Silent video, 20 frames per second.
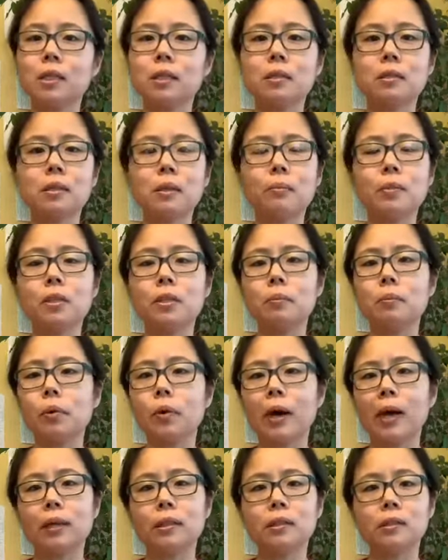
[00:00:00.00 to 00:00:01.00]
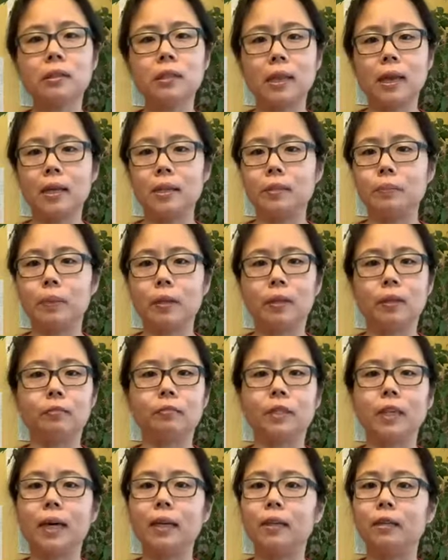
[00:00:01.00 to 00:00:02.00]
it's some simple exercise, but
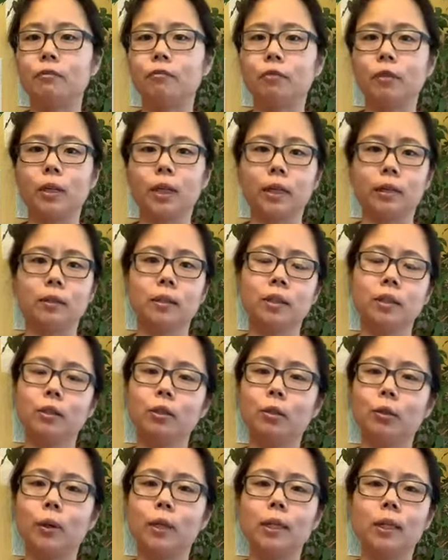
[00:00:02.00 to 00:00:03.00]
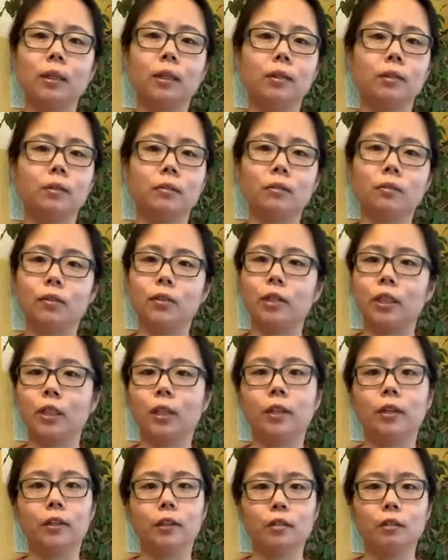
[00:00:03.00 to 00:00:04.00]
they've done it for like 20 years, 30
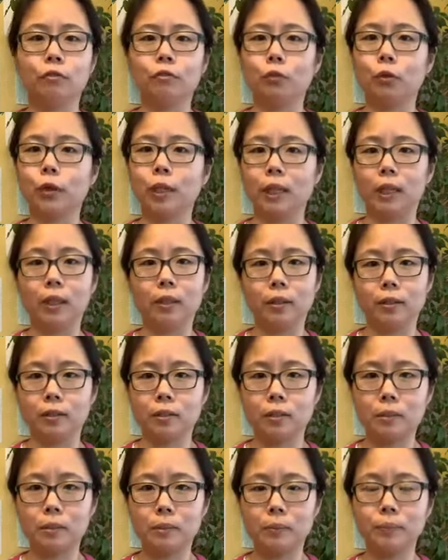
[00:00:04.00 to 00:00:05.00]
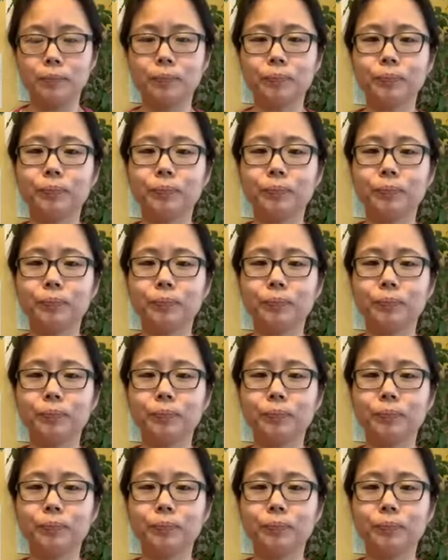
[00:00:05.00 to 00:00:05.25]
years, 40 years.